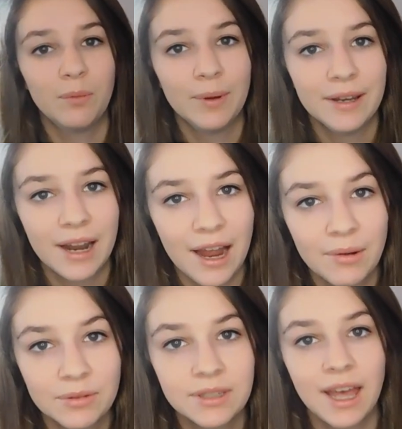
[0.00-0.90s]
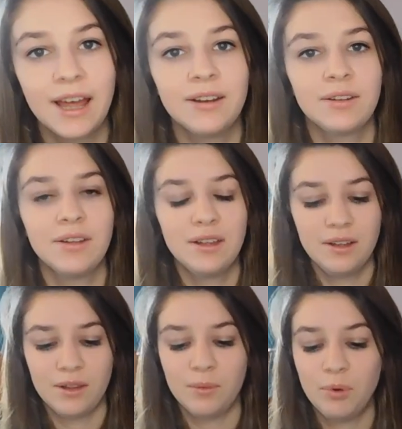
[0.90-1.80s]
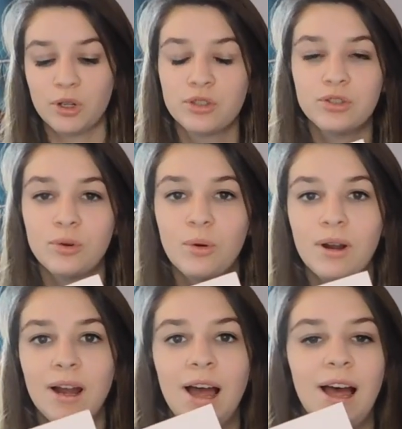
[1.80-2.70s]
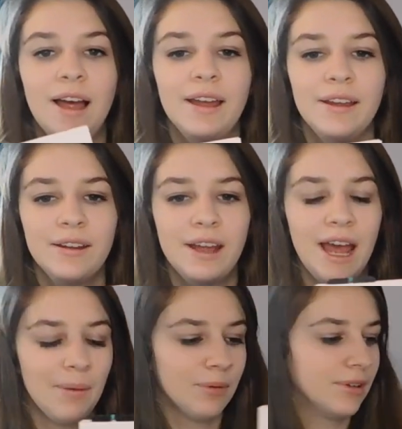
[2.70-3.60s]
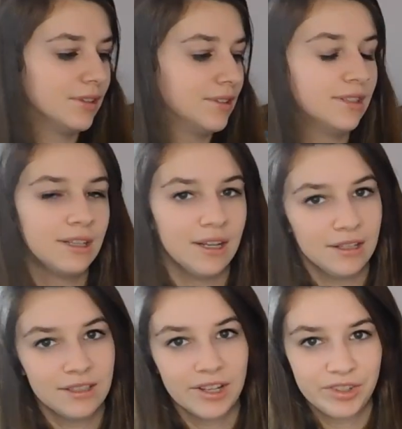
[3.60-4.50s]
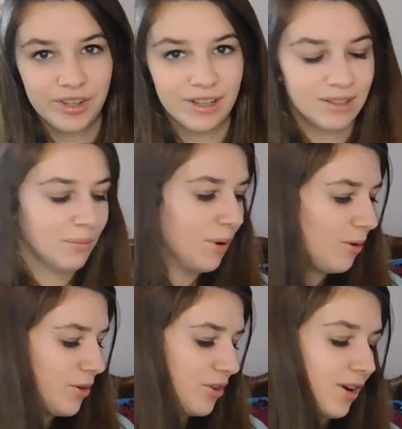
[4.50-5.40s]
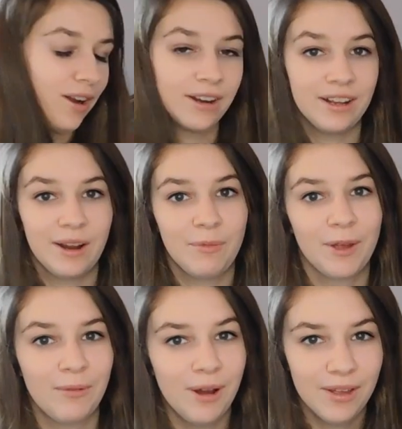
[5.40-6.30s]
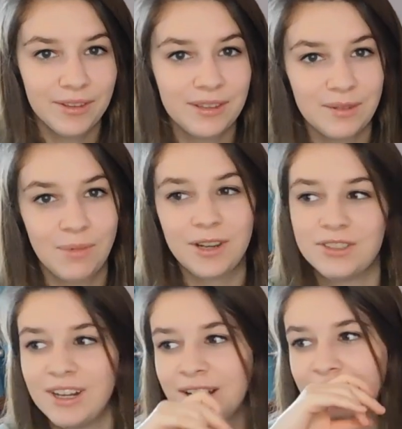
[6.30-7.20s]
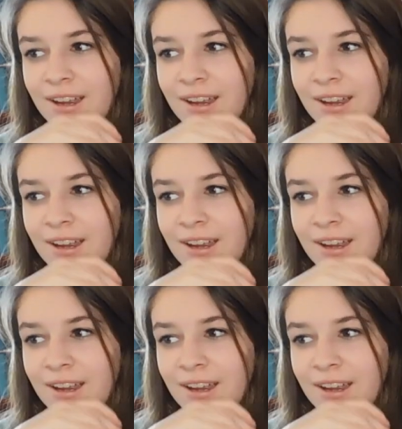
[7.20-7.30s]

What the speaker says: when I was at the bookstore I happened to see a section that said poetry on it, and I'm like, wow, this is my chance.